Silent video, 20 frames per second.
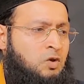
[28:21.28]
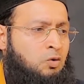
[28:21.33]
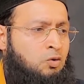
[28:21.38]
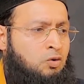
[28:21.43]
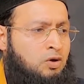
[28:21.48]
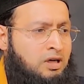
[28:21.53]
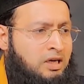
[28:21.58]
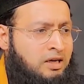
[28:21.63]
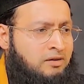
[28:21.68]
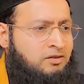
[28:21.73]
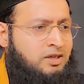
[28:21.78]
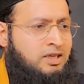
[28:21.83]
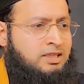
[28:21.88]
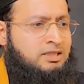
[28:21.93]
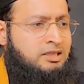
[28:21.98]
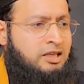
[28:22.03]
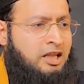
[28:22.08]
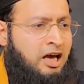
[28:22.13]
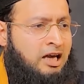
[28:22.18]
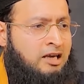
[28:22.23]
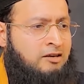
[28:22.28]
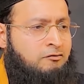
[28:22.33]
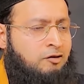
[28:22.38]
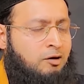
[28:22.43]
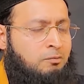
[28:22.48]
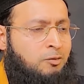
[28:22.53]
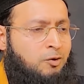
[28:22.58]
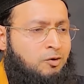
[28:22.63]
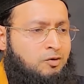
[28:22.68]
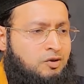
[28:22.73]
who lived his life
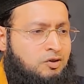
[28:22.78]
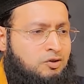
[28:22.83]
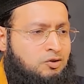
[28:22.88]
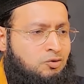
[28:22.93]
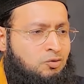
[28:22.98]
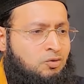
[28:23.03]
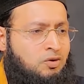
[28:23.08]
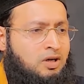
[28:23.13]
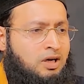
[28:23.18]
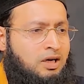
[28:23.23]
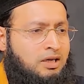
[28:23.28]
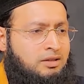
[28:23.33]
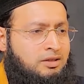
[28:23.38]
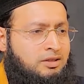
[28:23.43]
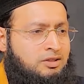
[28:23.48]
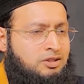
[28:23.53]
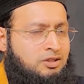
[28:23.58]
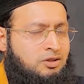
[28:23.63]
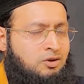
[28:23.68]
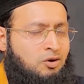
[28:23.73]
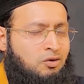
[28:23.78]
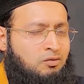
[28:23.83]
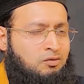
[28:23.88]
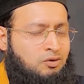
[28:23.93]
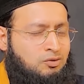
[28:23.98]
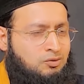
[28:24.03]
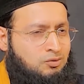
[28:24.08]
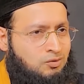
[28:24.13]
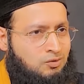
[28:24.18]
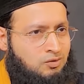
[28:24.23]
upon the sunnah and the seerah of
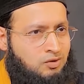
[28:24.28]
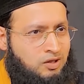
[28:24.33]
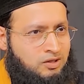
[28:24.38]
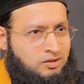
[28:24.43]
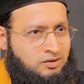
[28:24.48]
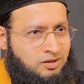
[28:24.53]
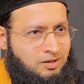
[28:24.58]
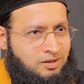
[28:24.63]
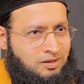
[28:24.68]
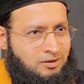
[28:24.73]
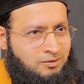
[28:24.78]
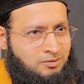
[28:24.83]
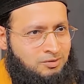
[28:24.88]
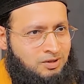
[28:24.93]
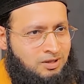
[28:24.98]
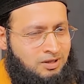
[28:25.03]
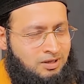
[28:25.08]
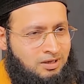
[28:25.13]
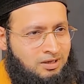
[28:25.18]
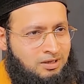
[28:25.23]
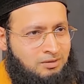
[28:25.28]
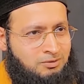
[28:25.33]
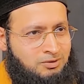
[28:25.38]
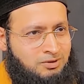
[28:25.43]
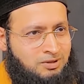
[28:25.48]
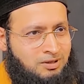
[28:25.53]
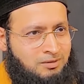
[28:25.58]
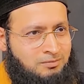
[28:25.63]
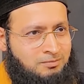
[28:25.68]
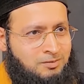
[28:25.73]
Rasulullah sallallahu alaihi
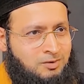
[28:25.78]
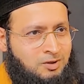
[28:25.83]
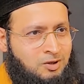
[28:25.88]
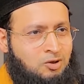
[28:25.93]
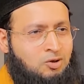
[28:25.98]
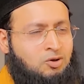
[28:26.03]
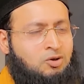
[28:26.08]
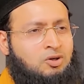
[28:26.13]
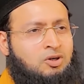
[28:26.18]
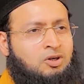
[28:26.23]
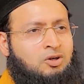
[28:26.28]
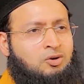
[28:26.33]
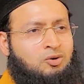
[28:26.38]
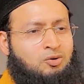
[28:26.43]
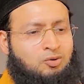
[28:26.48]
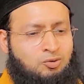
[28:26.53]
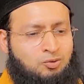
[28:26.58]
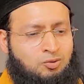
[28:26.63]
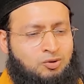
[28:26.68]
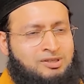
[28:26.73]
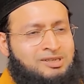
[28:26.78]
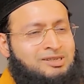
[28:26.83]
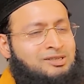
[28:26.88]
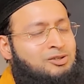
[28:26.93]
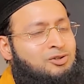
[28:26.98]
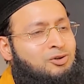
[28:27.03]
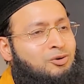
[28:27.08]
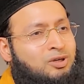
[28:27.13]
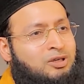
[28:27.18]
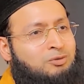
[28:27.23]
wasallam. Who
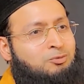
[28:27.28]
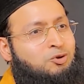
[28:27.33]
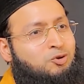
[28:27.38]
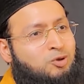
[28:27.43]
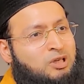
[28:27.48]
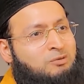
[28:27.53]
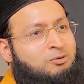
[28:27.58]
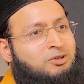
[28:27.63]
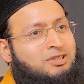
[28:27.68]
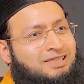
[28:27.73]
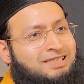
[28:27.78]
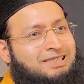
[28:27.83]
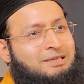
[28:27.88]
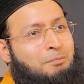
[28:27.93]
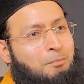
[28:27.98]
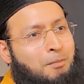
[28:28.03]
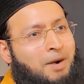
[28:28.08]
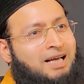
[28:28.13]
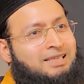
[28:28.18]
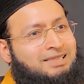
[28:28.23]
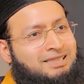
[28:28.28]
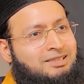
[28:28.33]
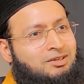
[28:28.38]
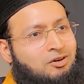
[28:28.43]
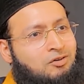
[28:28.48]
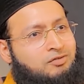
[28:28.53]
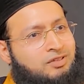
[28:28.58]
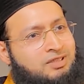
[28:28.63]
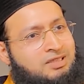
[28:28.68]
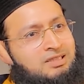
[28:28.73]
controlled, he was the master
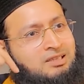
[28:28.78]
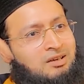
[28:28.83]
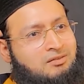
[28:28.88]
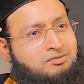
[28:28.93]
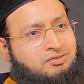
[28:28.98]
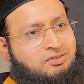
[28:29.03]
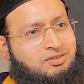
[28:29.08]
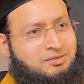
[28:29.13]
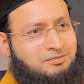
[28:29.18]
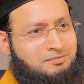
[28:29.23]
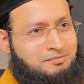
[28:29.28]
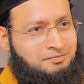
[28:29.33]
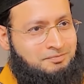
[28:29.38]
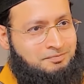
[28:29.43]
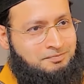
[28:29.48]
of his nafs.